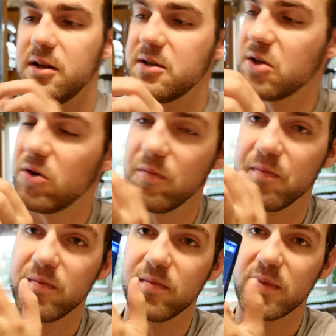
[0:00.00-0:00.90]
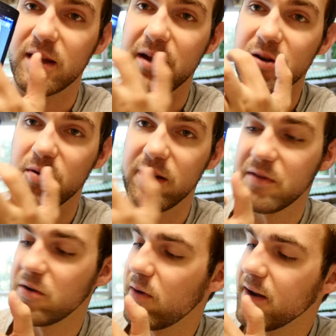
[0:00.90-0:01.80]
So can't go left
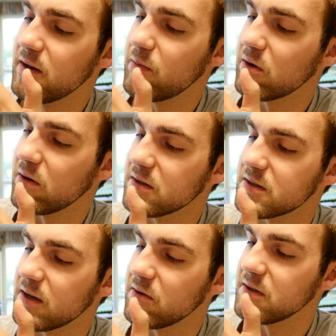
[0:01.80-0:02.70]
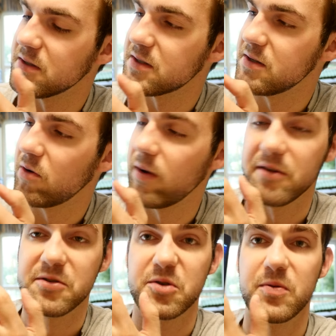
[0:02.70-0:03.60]
and right here because there is no
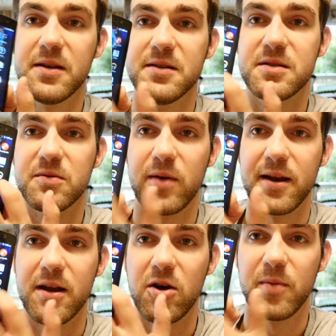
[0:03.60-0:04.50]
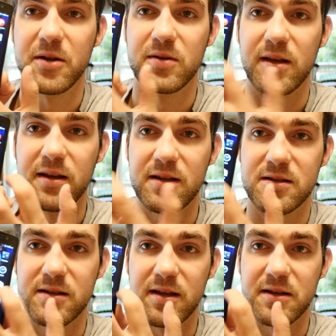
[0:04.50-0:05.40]
other screens right now, but you can
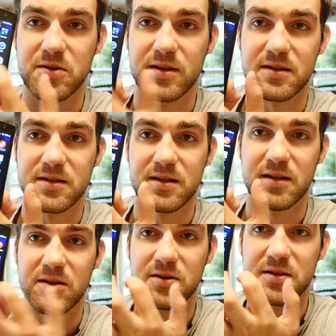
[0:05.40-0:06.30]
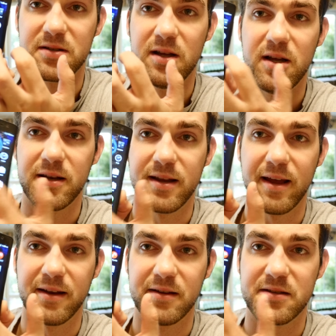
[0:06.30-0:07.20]
easily, as you can see here,
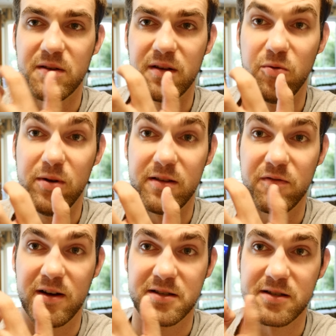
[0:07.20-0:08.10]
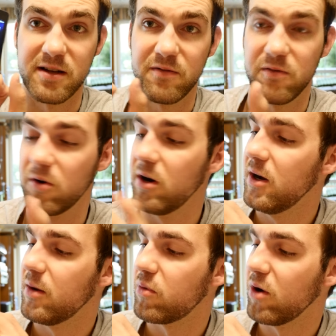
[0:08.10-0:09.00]
that it's really fast enough for
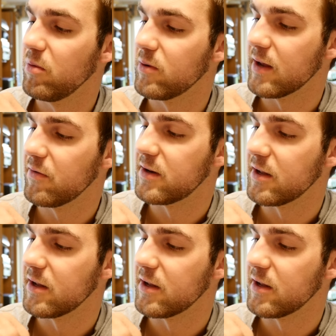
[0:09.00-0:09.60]
probably everyday